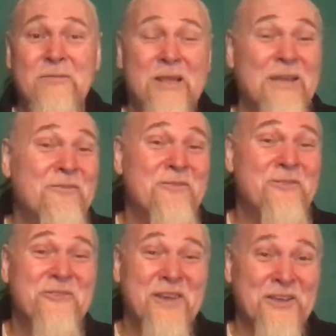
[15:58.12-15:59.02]
Even
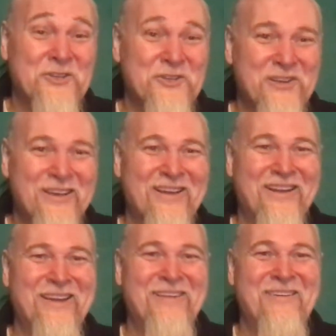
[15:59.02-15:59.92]
fish
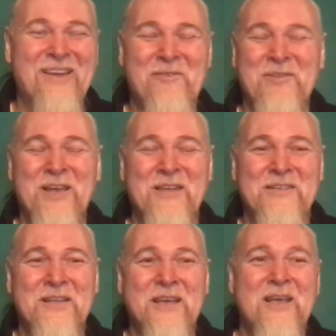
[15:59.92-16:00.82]
are
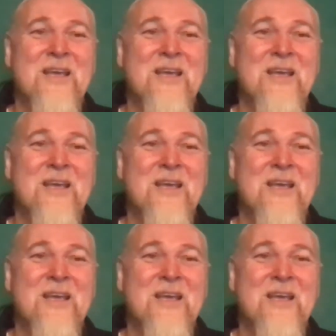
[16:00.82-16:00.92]
unappetizing.